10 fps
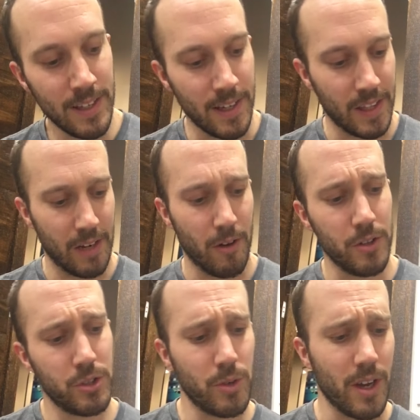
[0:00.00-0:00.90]
And then I've
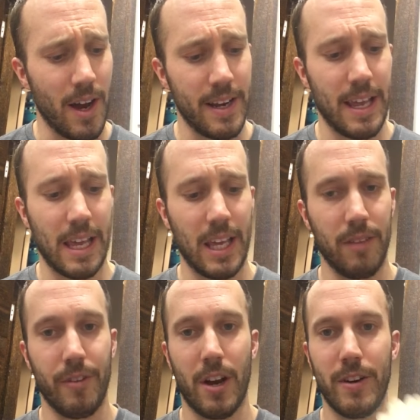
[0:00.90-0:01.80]
also got a
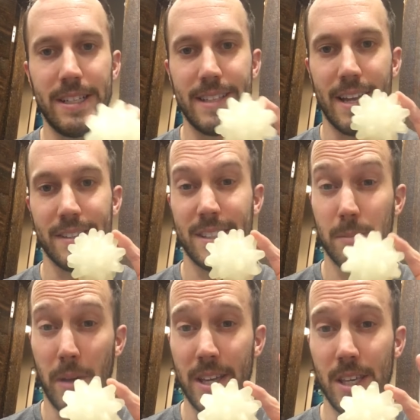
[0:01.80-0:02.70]
very dense
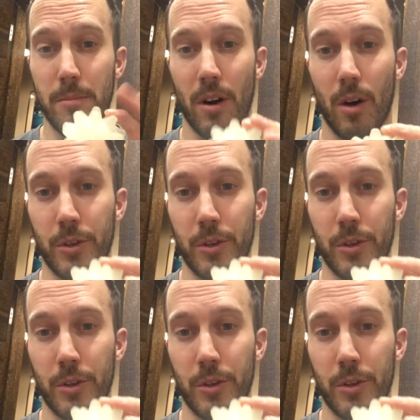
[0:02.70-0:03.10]
spiky ball,